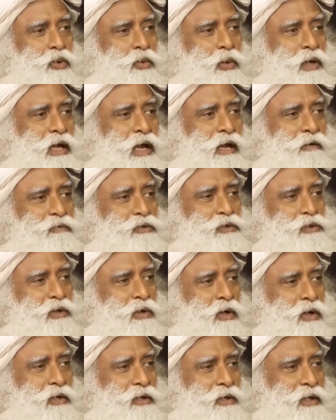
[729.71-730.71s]
will have to
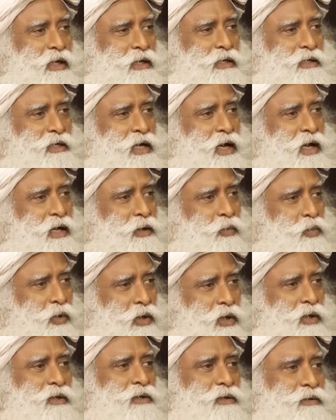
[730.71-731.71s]
slaughter the entire
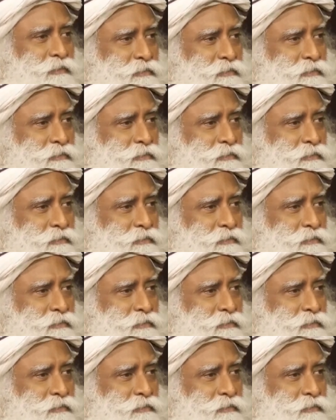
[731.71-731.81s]
world.